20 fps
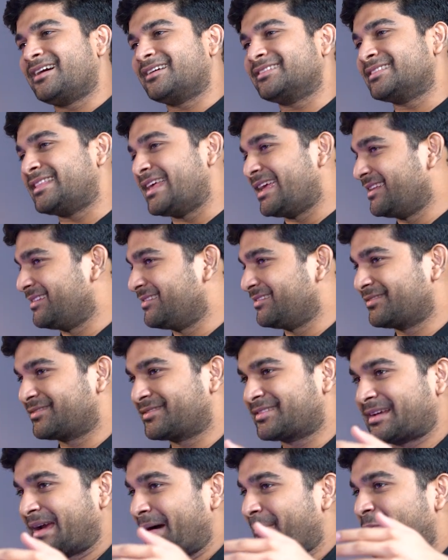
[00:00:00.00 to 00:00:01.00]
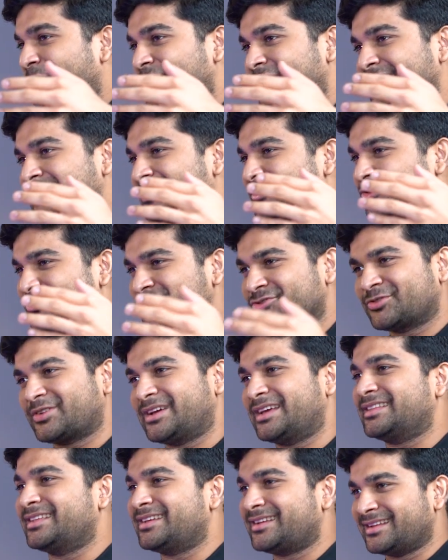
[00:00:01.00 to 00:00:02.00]
Then putting those
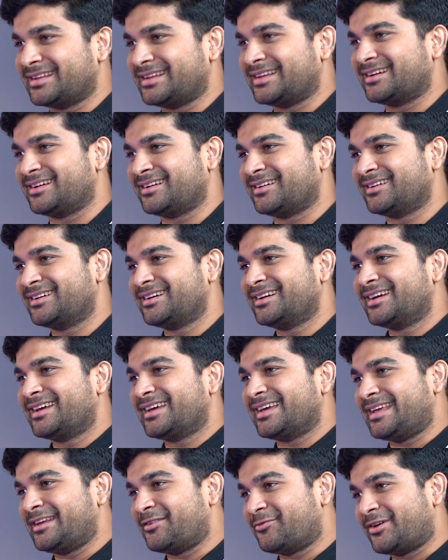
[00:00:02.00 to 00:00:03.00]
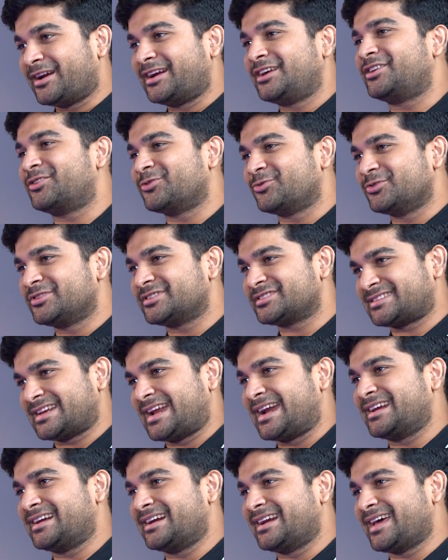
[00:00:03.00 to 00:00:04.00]
together in one tool,
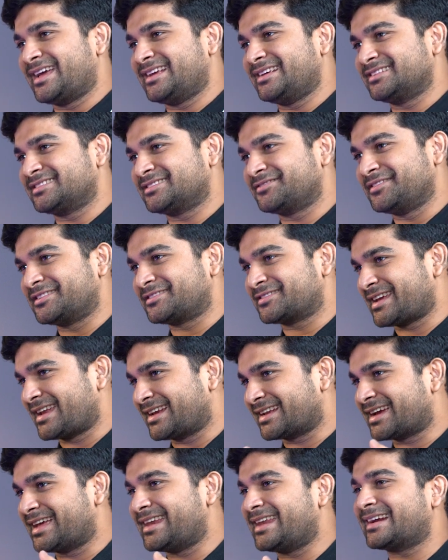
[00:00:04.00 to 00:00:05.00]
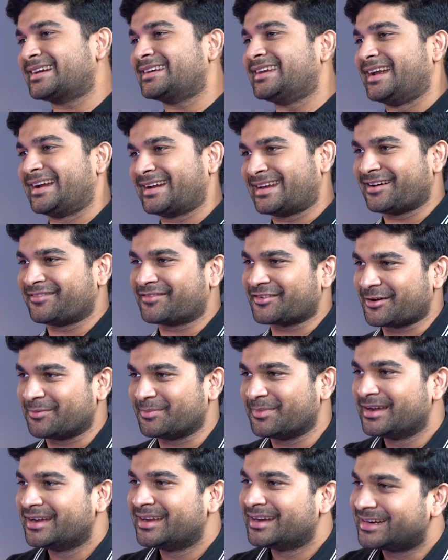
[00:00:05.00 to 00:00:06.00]
standardized, which can collect data from
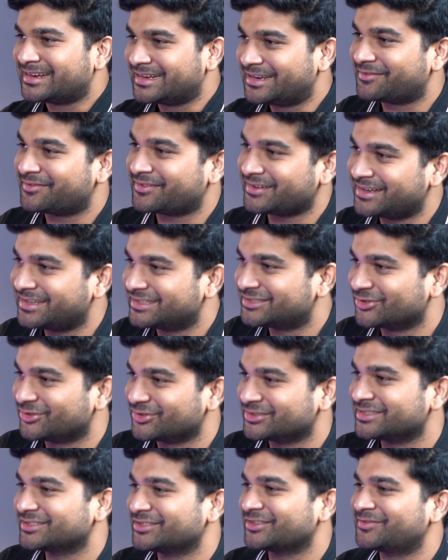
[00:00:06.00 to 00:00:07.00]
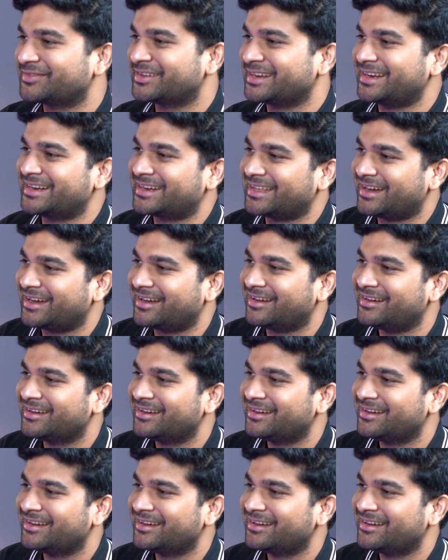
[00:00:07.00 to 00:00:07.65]
different sources of data.